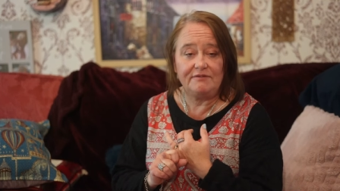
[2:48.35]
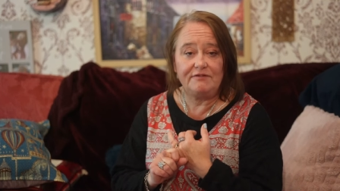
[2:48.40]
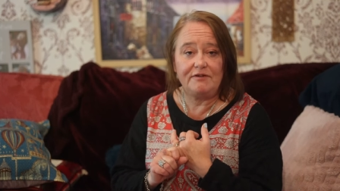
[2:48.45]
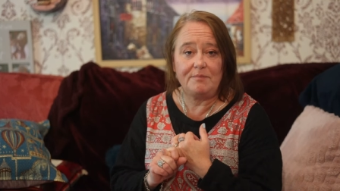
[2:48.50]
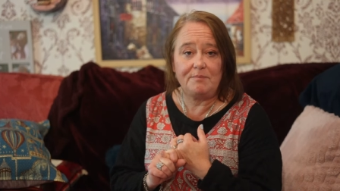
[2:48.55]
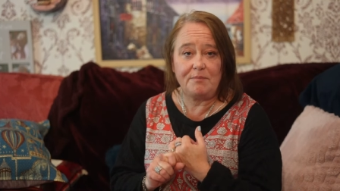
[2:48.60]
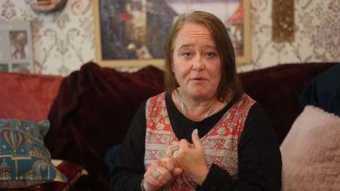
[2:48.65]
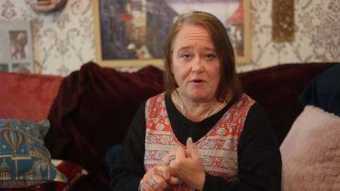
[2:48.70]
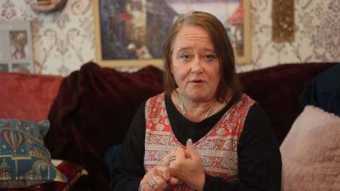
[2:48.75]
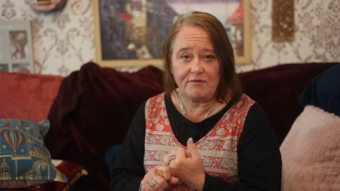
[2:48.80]

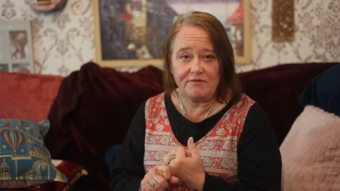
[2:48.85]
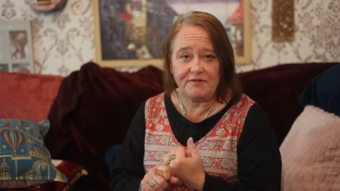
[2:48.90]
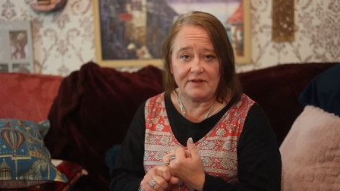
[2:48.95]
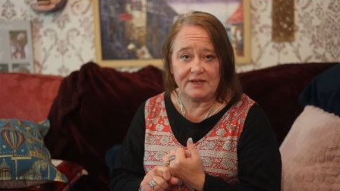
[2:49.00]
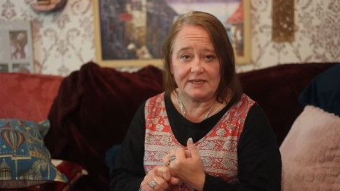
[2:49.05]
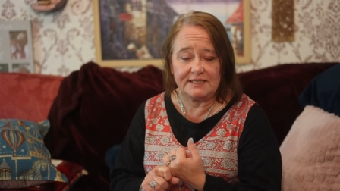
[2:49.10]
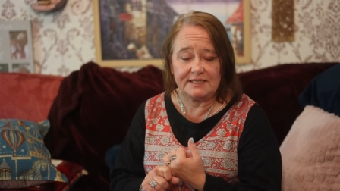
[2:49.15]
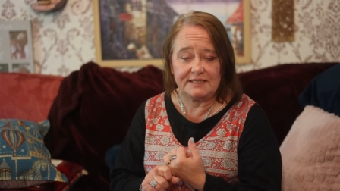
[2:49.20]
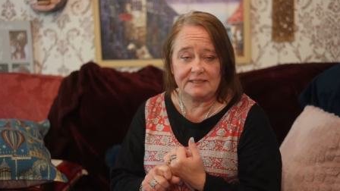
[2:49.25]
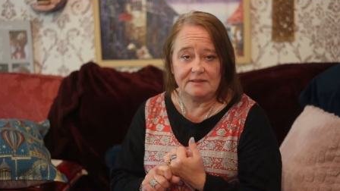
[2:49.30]
for
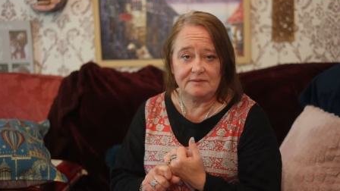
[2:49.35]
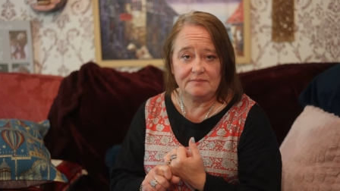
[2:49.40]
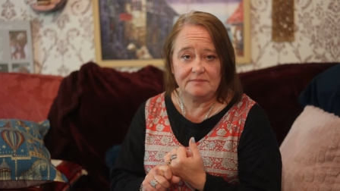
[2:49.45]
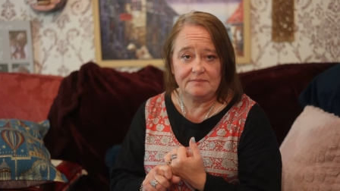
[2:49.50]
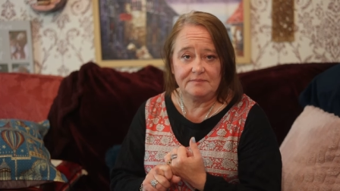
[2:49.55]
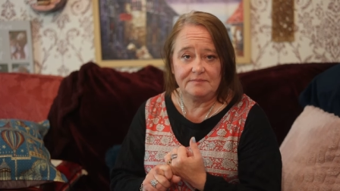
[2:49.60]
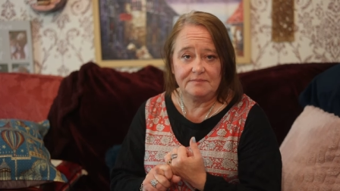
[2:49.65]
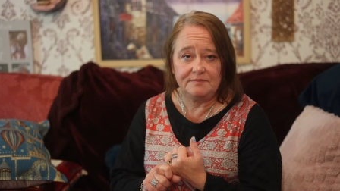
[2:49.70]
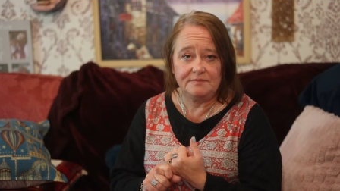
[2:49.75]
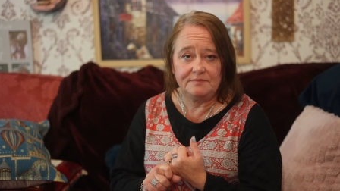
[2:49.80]
profit
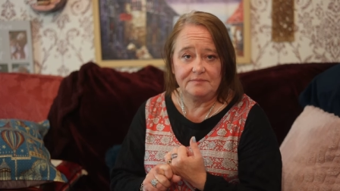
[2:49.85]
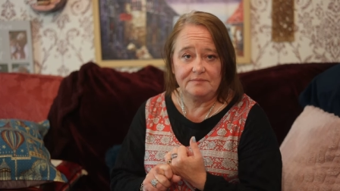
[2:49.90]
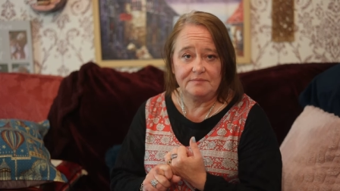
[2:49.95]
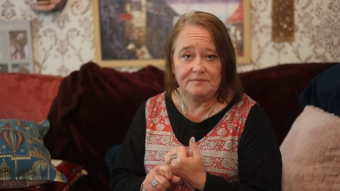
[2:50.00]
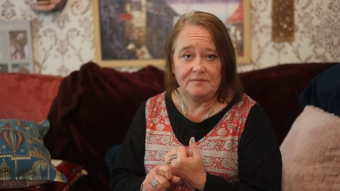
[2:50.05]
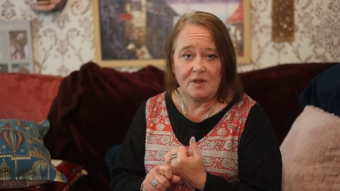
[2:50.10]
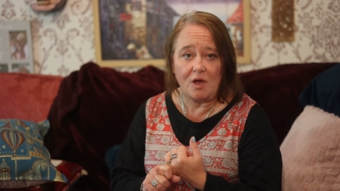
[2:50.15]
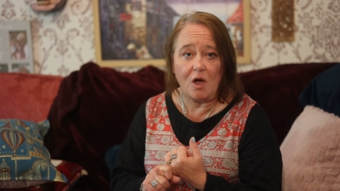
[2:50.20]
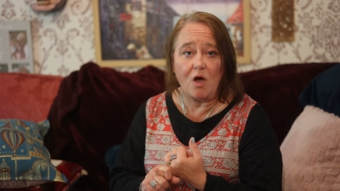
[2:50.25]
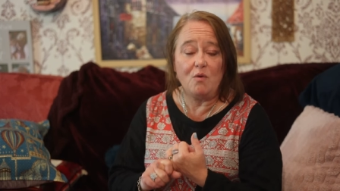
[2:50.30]

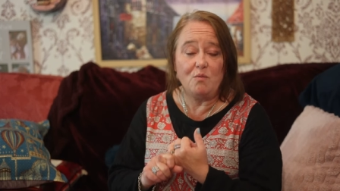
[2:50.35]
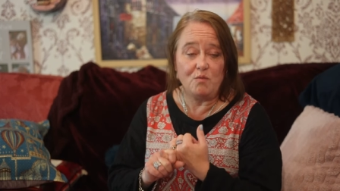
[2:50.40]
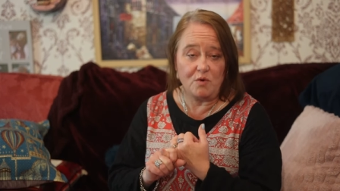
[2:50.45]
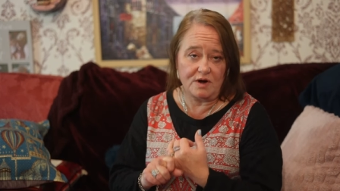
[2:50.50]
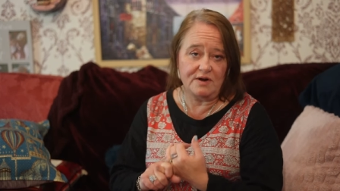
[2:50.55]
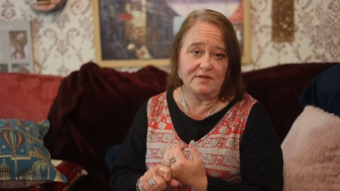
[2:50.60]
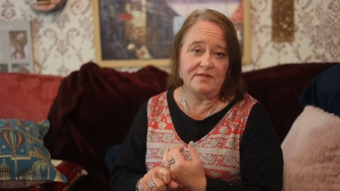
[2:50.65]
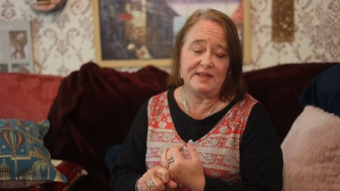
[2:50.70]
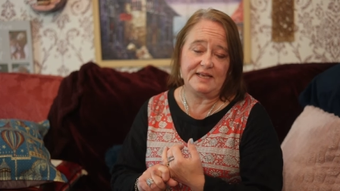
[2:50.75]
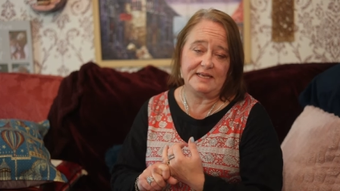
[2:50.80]
on
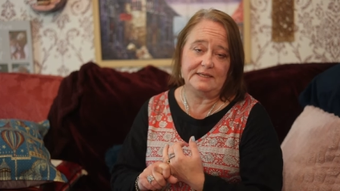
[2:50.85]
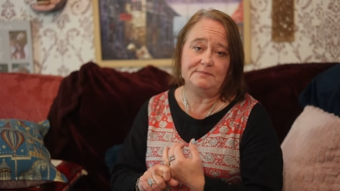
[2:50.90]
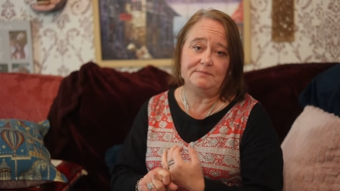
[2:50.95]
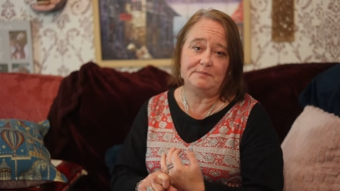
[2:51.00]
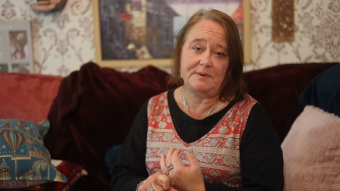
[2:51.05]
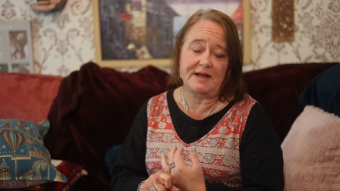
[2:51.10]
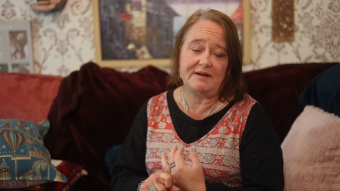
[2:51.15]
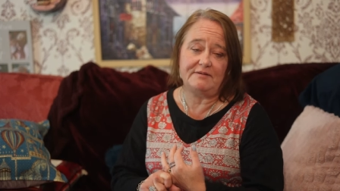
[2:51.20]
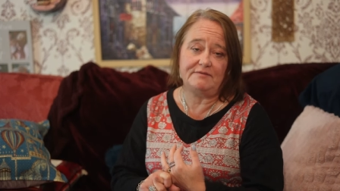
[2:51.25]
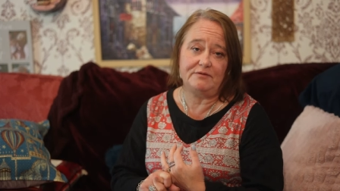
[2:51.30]
one of these
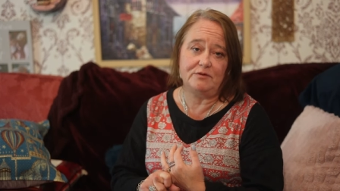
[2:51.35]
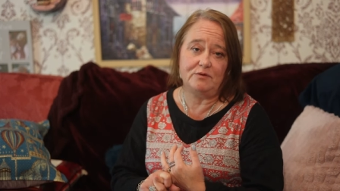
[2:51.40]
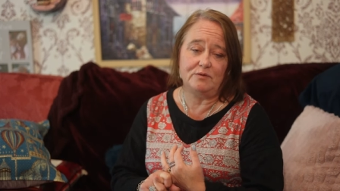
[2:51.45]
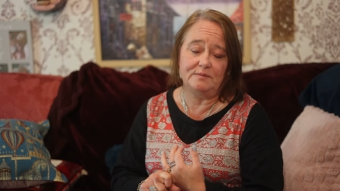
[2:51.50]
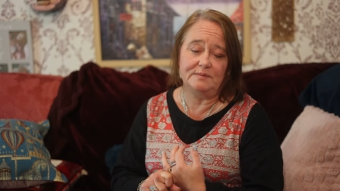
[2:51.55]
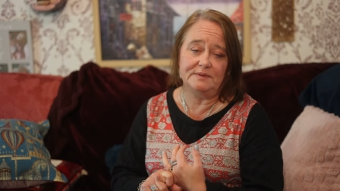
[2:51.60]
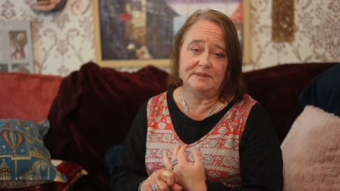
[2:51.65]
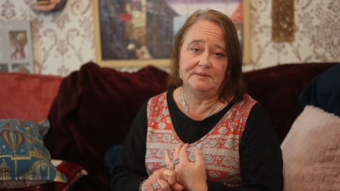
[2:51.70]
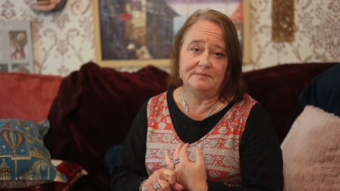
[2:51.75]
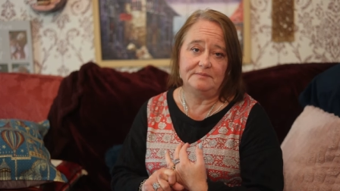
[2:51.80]

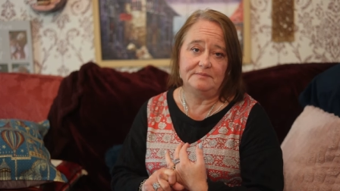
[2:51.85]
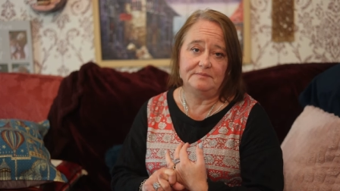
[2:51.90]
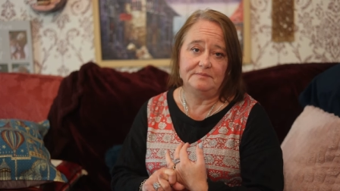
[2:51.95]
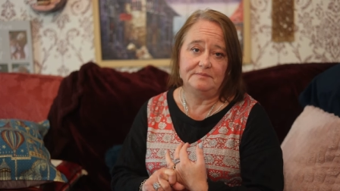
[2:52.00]
platforms.